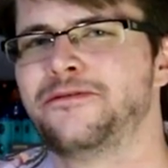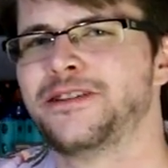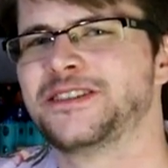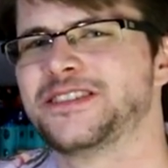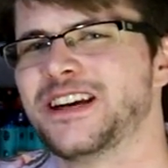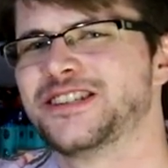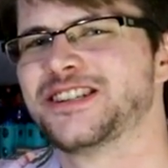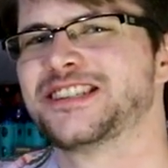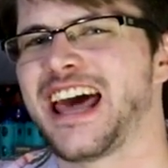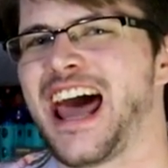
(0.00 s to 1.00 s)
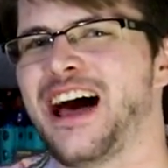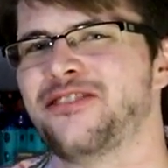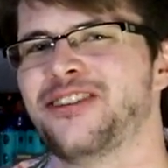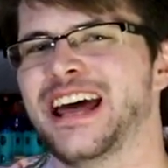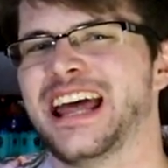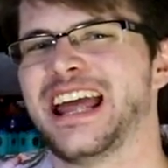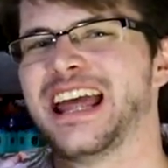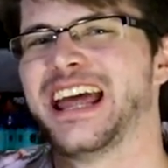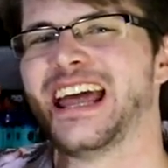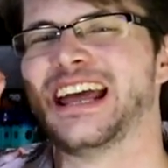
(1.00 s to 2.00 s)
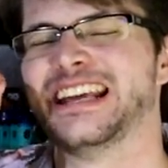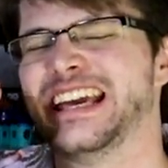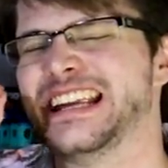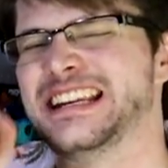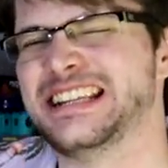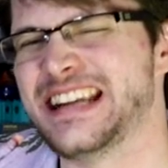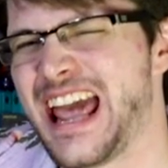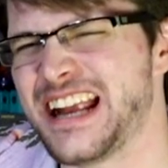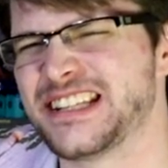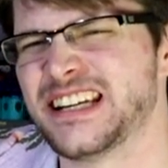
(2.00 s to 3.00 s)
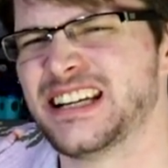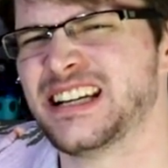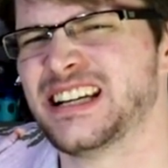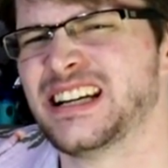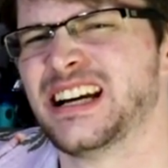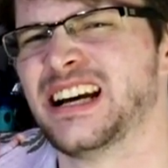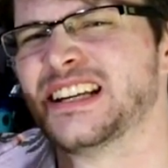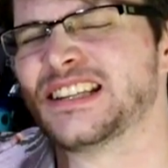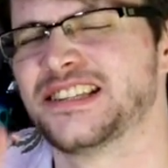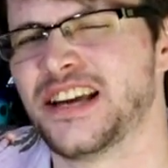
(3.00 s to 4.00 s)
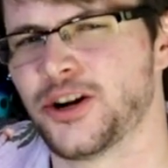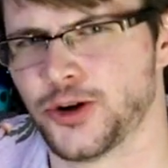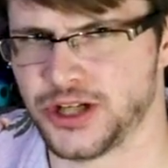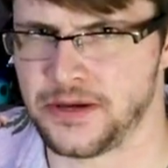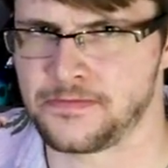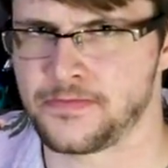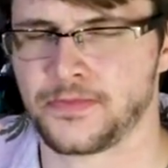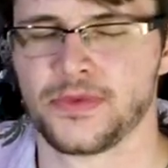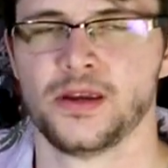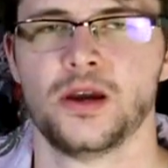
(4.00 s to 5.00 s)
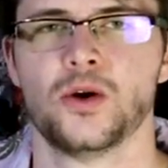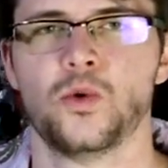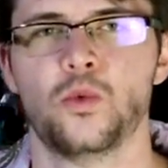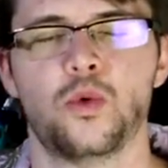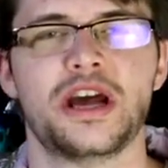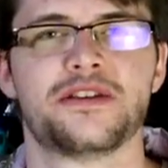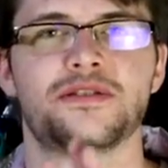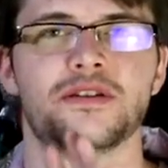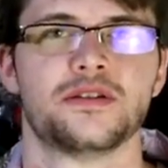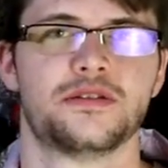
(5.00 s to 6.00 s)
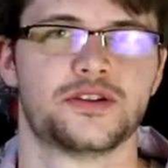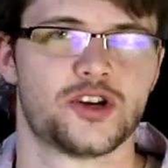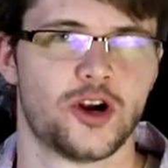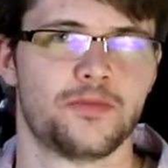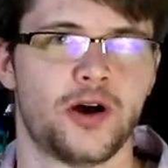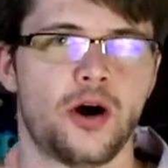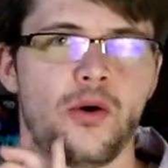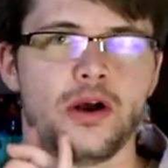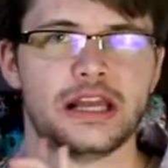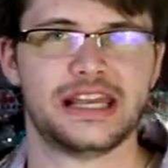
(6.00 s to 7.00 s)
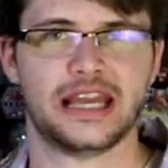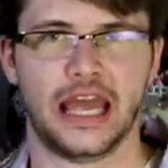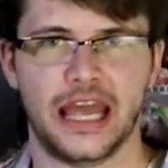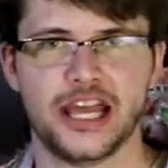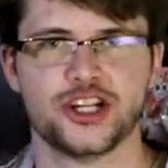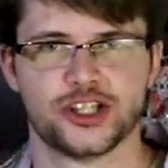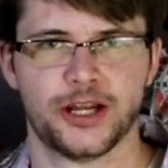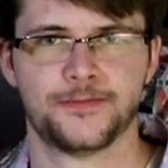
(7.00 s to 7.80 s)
Fists just have an innate synergy with the Turbo engine,